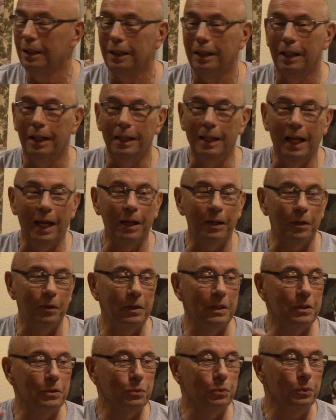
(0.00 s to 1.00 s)
And that
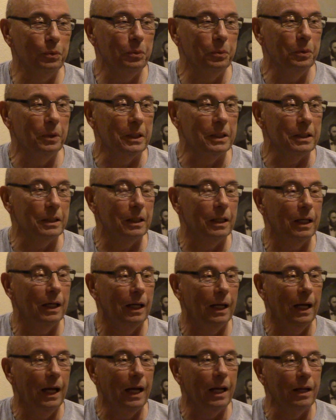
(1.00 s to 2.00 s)
is what
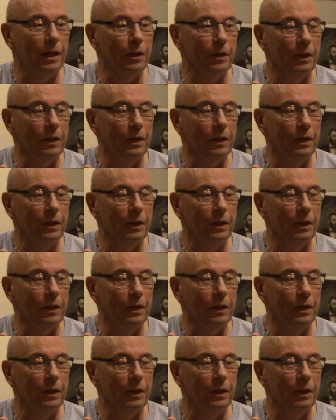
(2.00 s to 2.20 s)
I